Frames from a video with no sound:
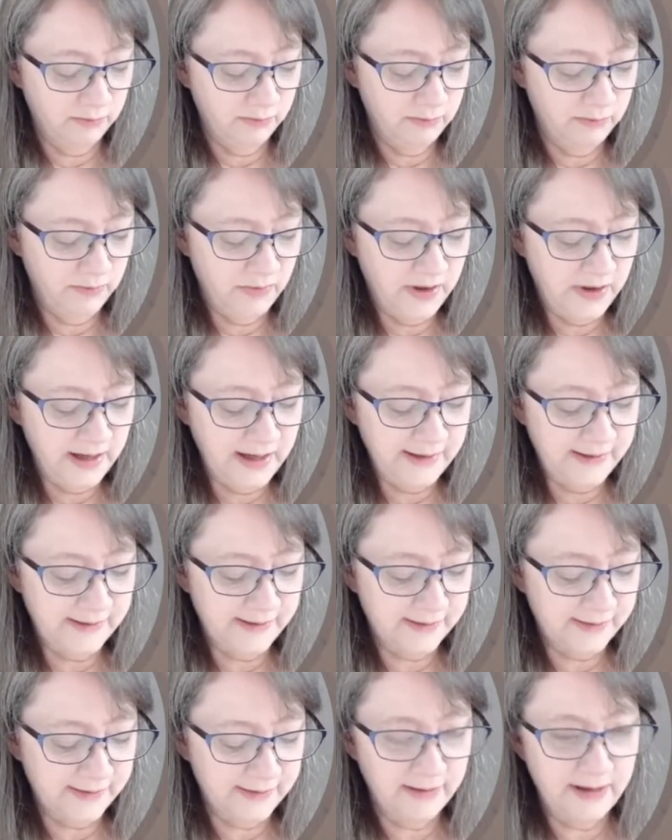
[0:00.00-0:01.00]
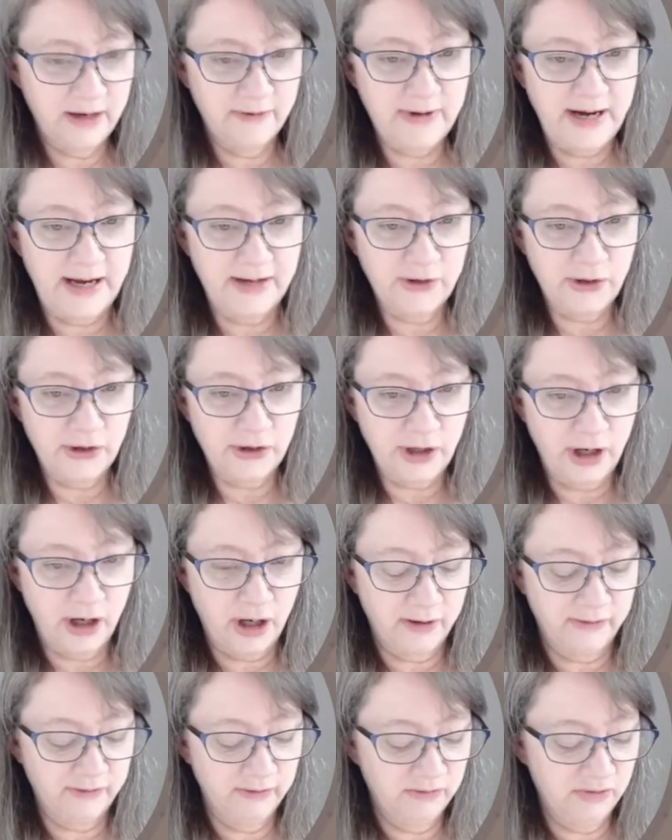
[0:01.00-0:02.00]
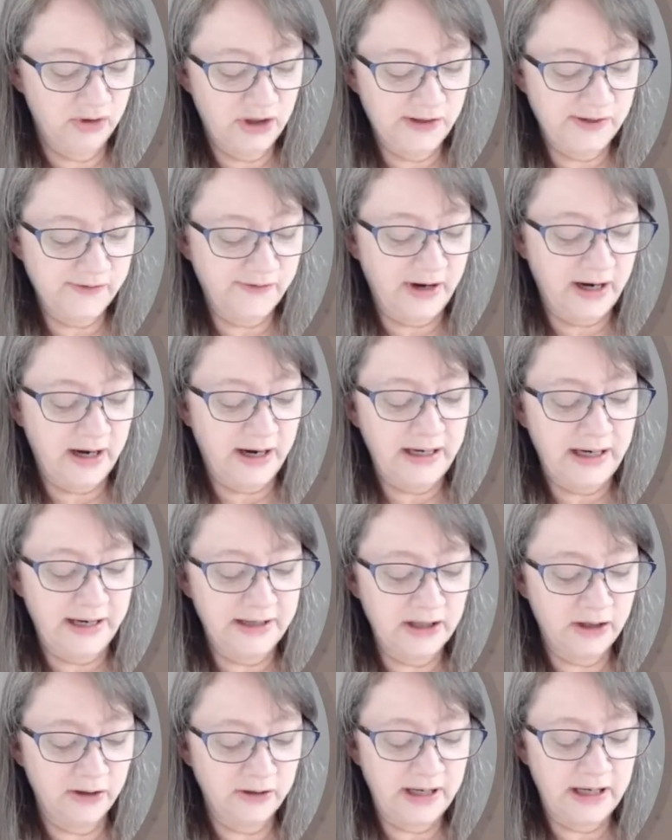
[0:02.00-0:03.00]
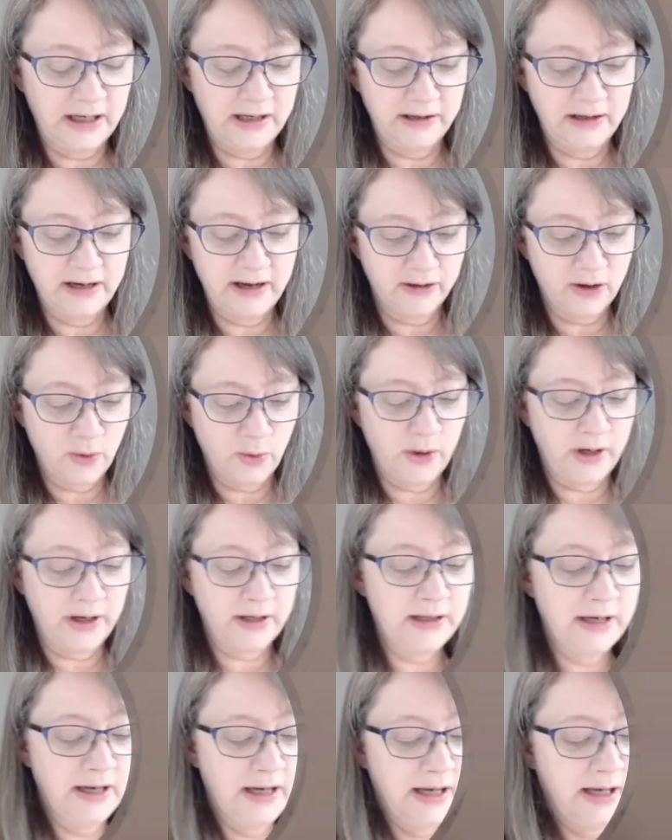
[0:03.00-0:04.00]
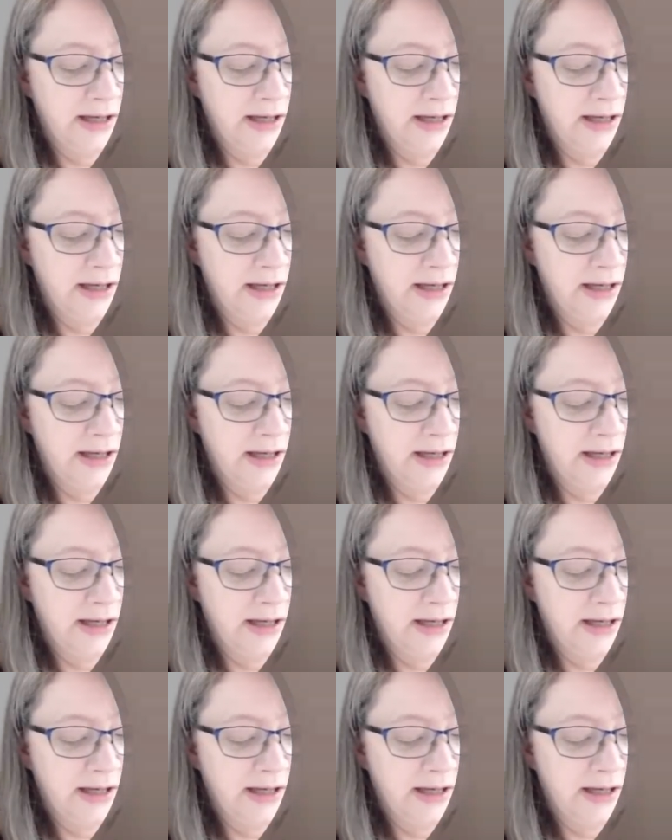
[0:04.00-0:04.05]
these erasers are just fine, I don't need another one.